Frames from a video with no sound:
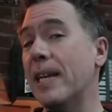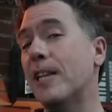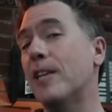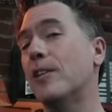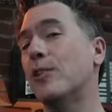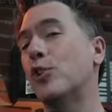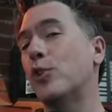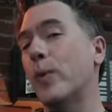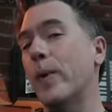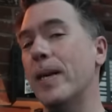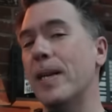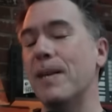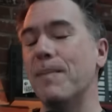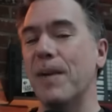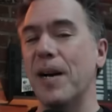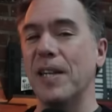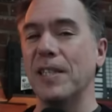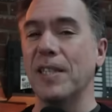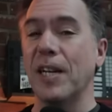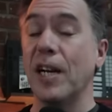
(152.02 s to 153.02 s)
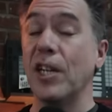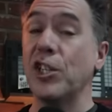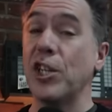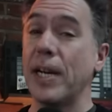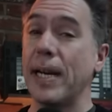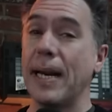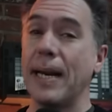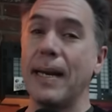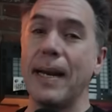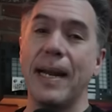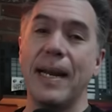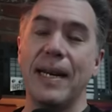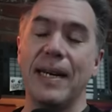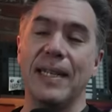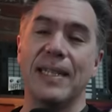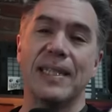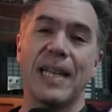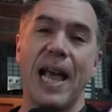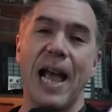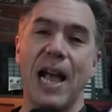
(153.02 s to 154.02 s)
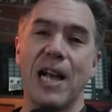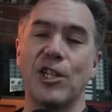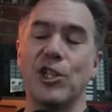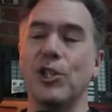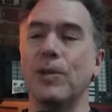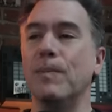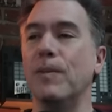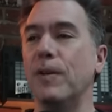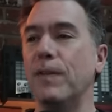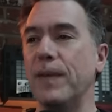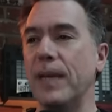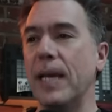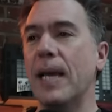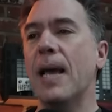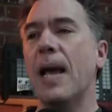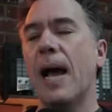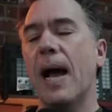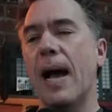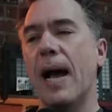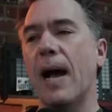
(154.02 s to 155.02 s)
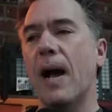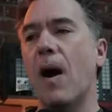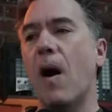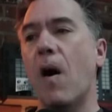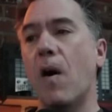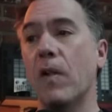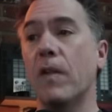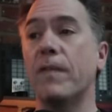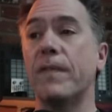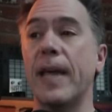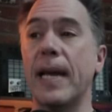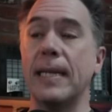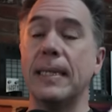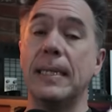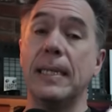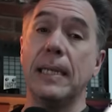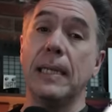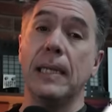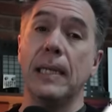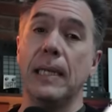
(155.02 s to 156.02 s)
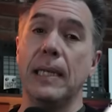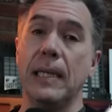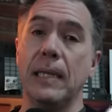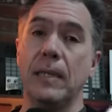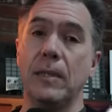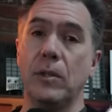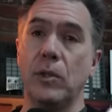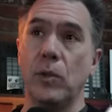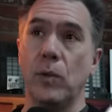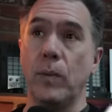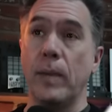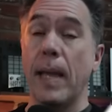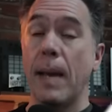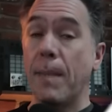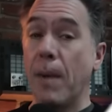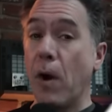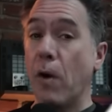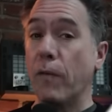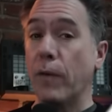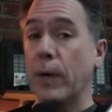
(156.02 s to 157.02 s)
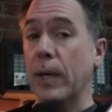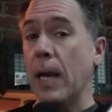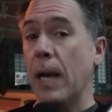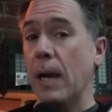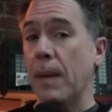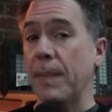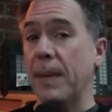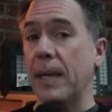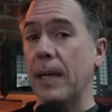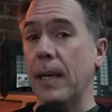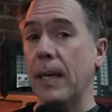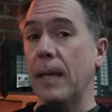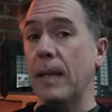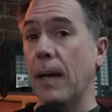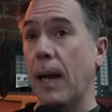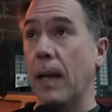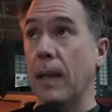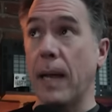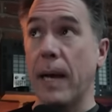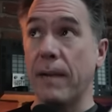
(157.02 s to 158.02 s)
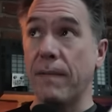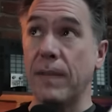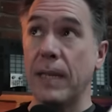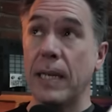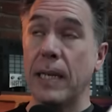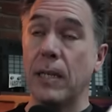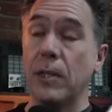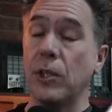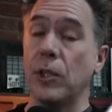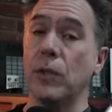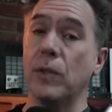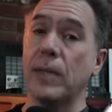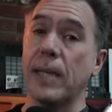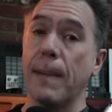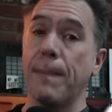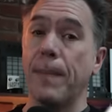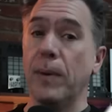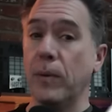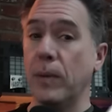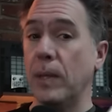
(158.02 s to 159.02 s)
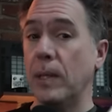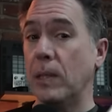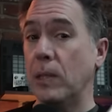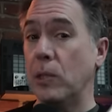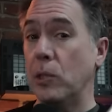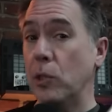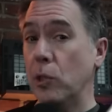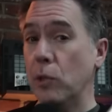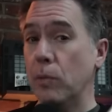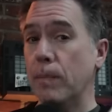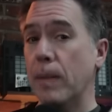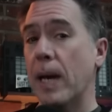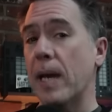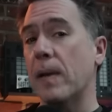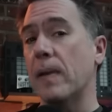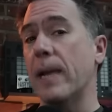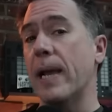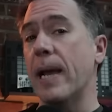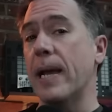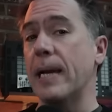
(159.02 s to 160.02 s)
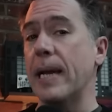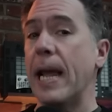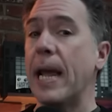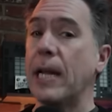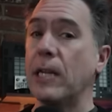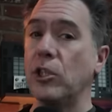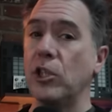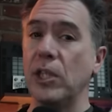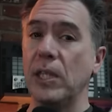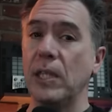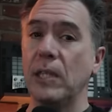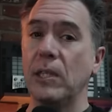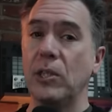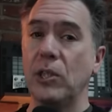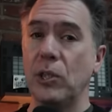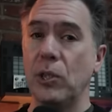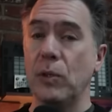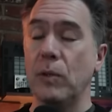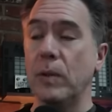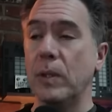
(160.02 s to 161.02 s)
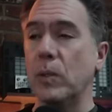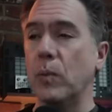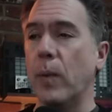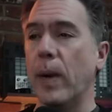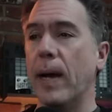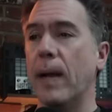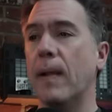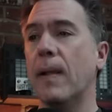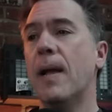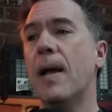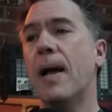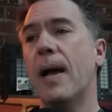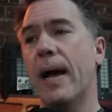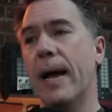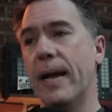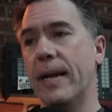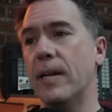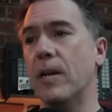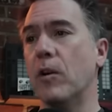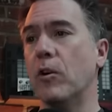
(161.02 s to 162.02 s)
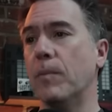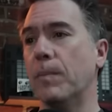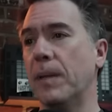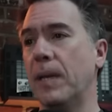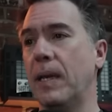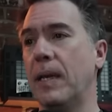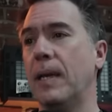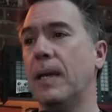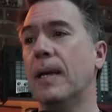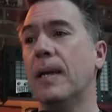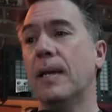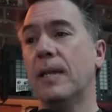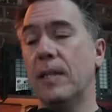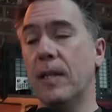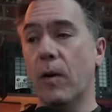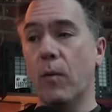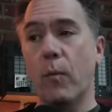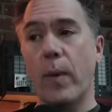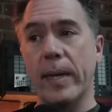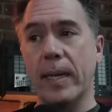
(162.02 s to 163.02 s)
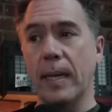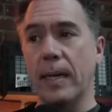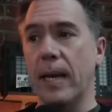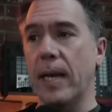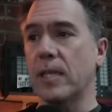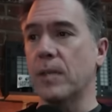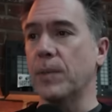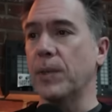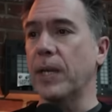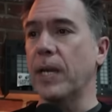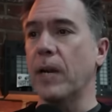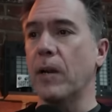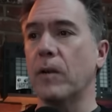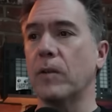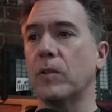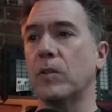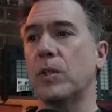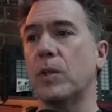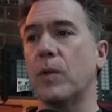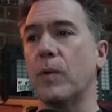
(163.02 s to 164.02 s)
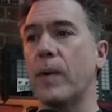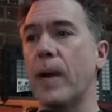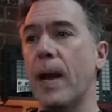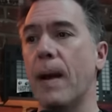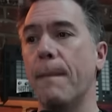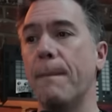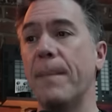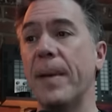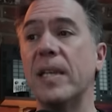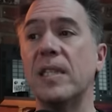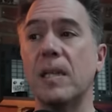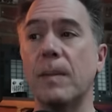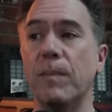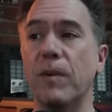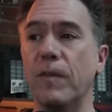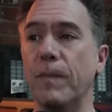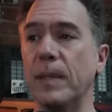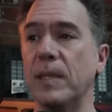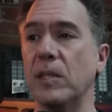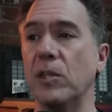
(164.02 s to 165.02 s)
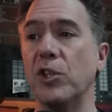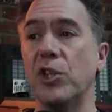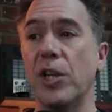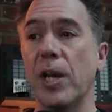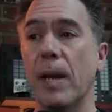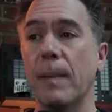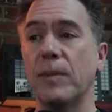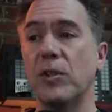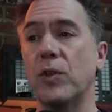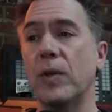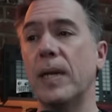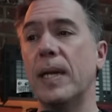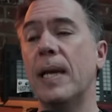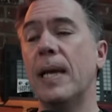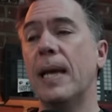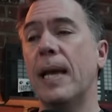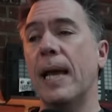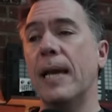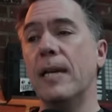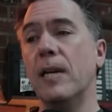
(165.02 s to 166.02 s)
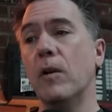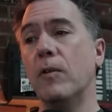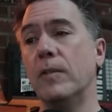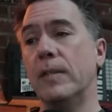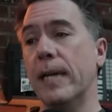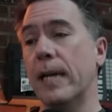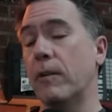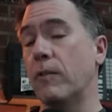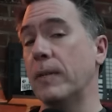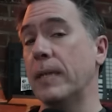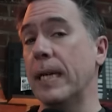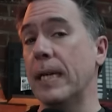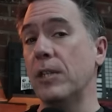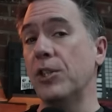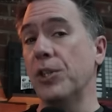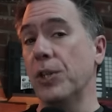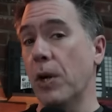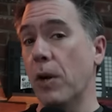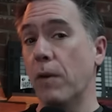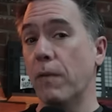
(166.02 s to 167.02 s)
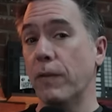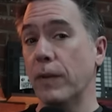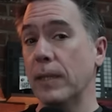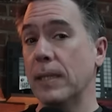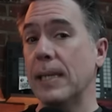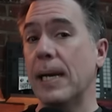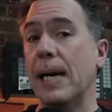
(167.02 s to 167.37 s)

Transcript: any good training montage in an 80s action movie, uh, all of that did lead to them overcoming a lot of the issues that both the Doom model had and Genie 2 as well. Uh, notably, you know, recognizable characters throughout, basic movements and geometry, and no degradation over